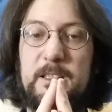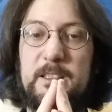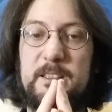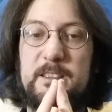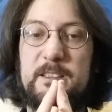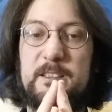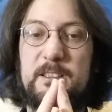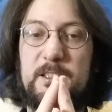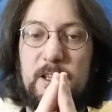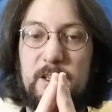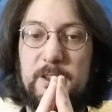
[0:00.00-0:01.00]
it is
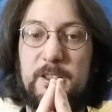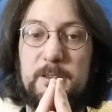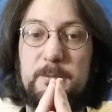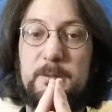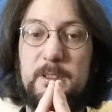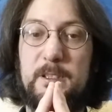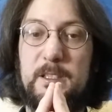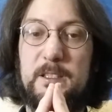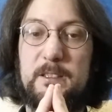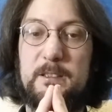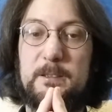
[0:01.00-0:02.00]
done at